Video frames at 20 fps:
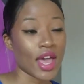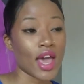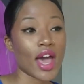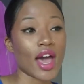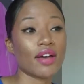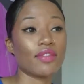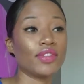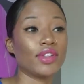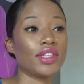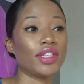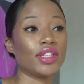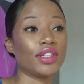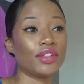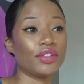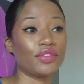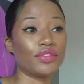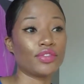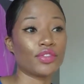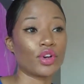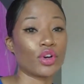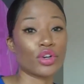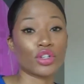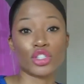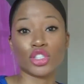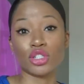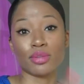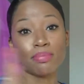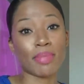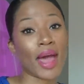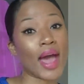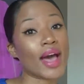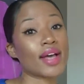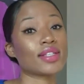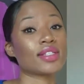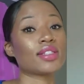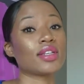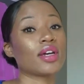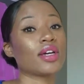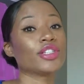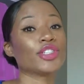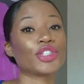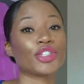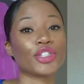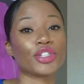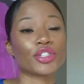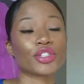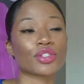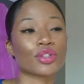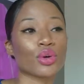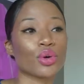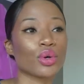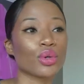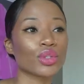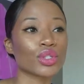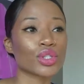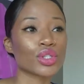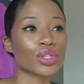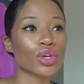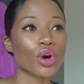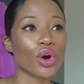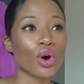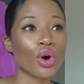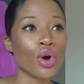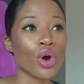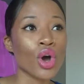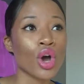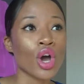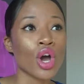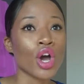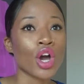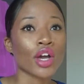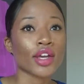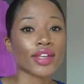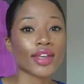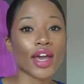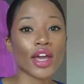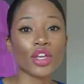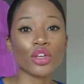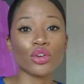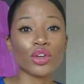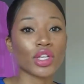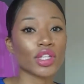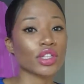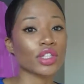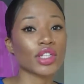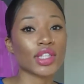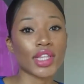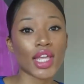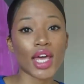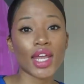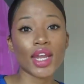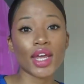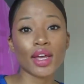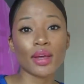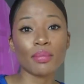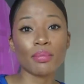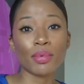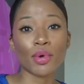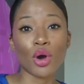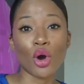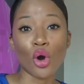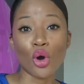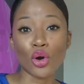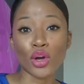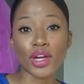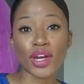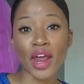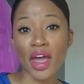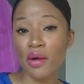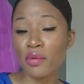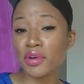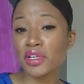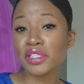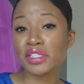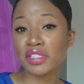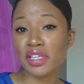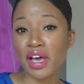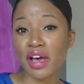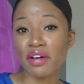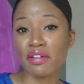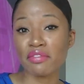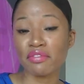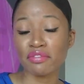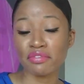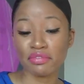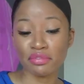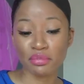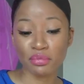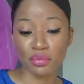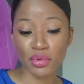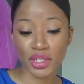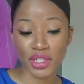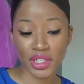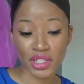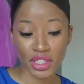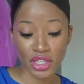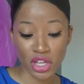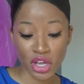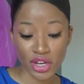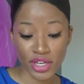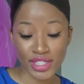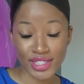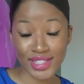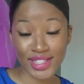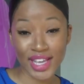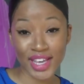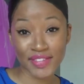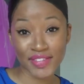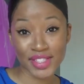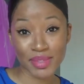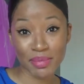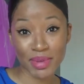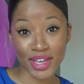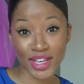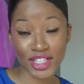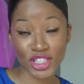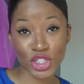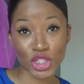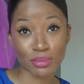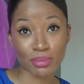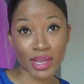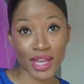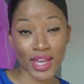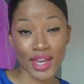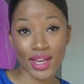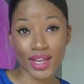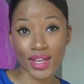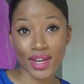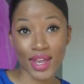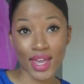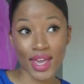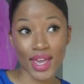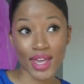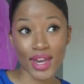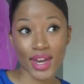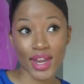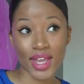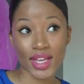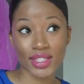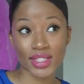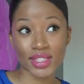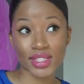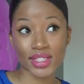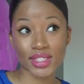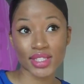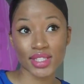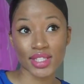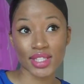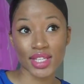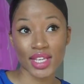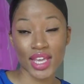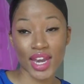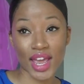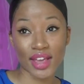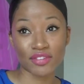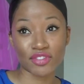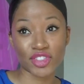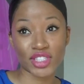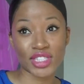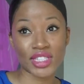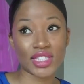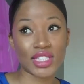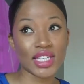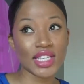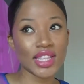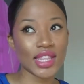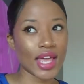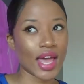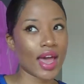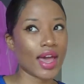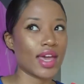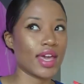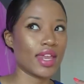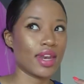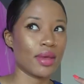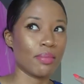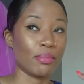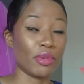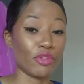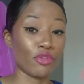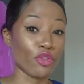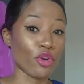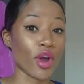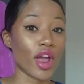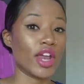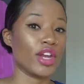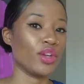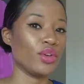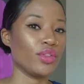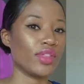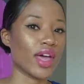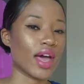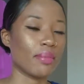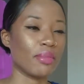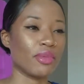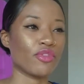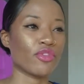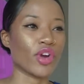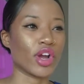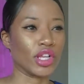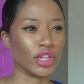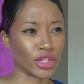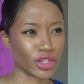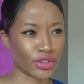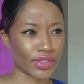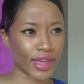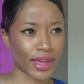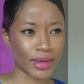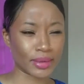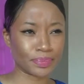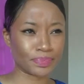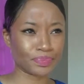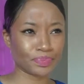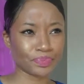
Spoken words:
have lived or surpassed 100 years old. So yeah, you can look that up. Okinawans have one of the longest lifespan in Japan, and I've seen that, and before I knew that, before I learned that,